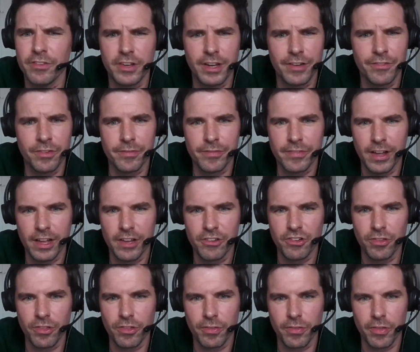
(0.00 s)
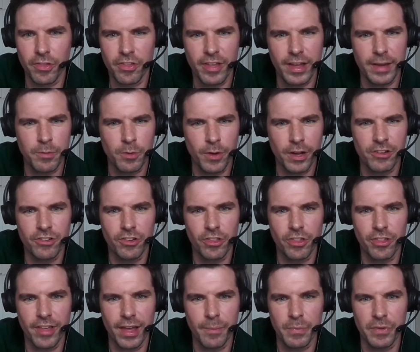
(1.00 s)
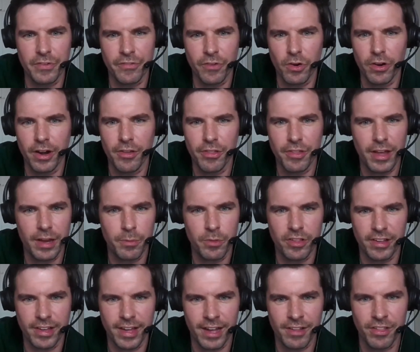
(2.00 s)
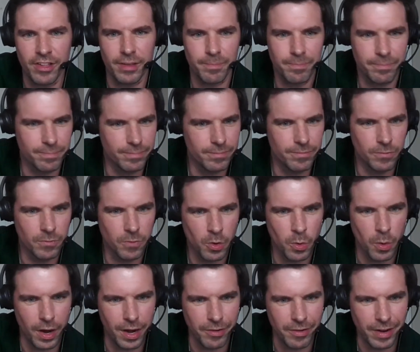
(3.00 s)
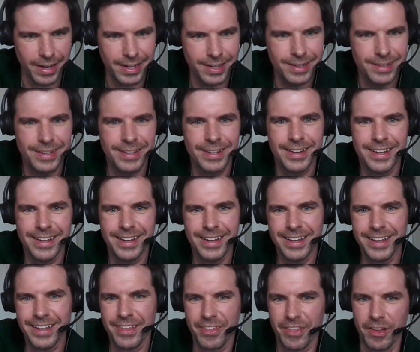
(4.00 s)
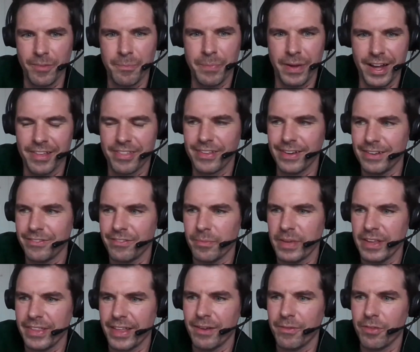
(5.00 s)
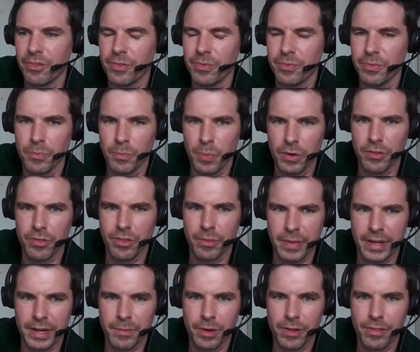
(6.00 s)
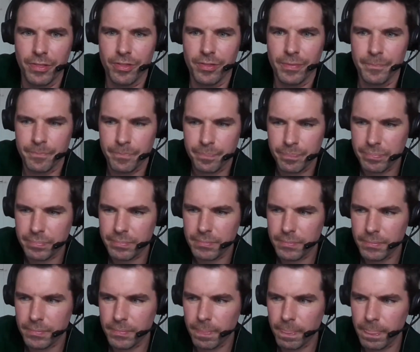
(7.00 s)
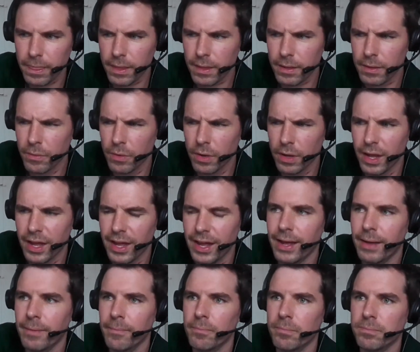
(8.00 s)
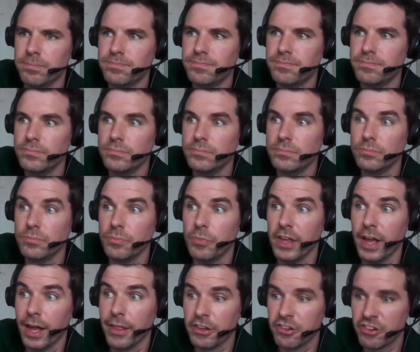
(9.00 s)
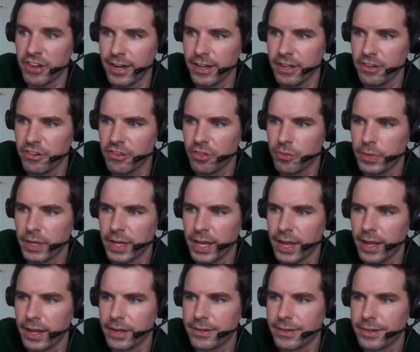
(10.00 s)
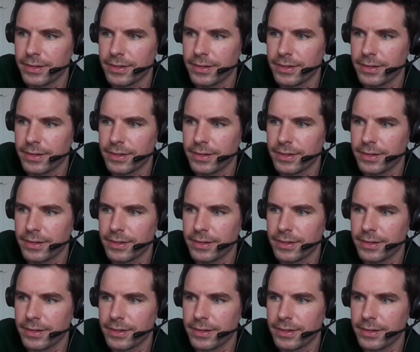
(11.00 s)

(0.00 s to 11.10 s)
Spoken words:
different versions of the same question set before I was able to get it quite right. So personally, for me, that was one of the big ones. The other challenges we had,